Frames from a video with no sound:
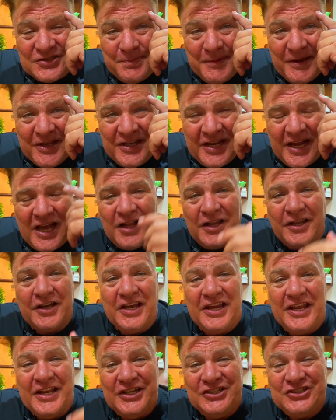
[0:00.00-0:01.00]
his
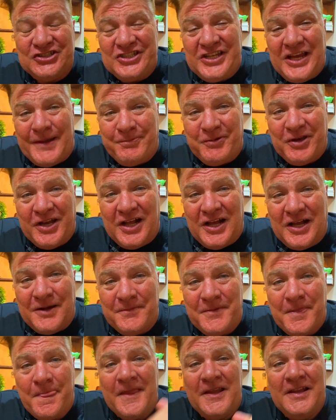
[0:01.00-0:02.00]
mentality and he stepped it
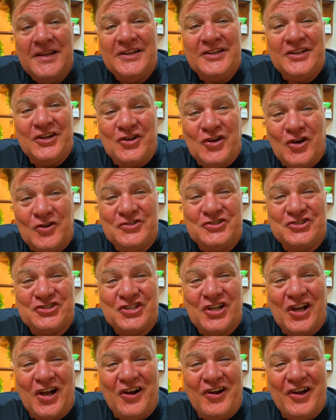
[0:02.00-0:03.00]
up. The coach
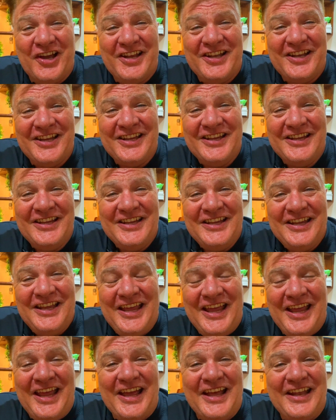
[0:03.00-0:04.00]
saw it
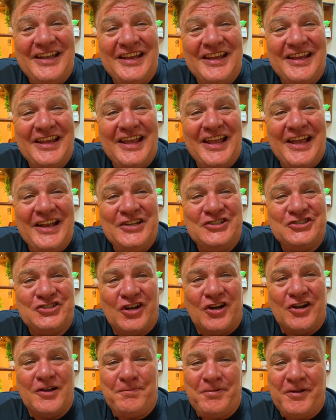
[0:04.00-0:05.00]
and and he
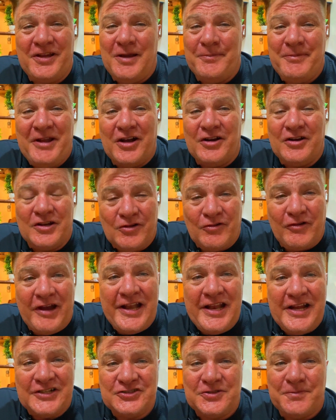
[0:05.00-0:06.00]
started to play him. Now
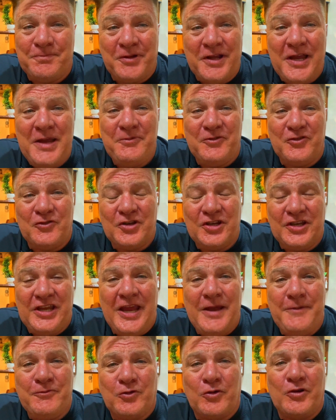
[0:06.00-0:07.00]
Grant had some playing
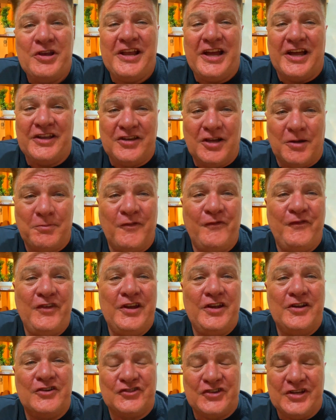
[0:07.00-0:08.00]
games where he got double
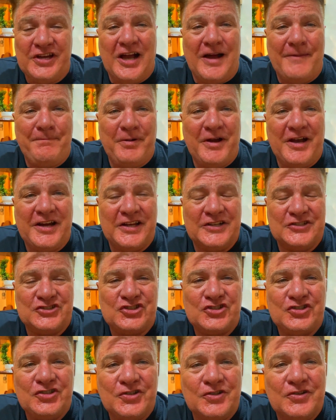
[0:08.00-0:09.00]
figures and got
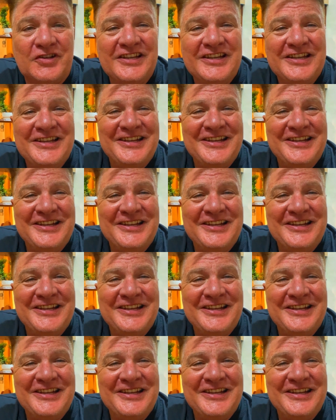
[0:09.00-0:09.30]
buckets too,